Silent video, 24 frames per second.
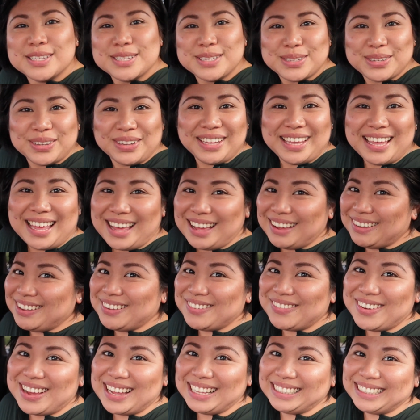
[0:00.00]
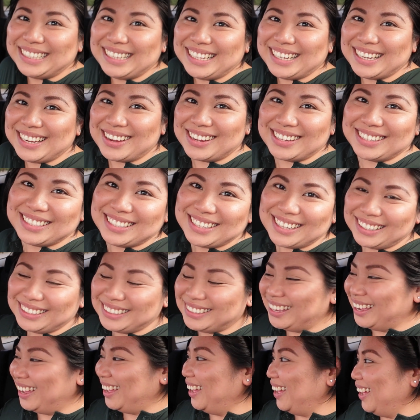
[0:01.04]
So yeah, we finally got the
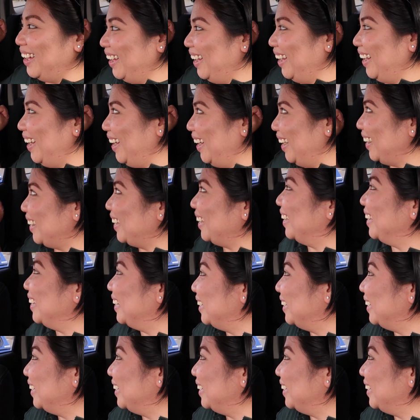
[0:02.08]
dog.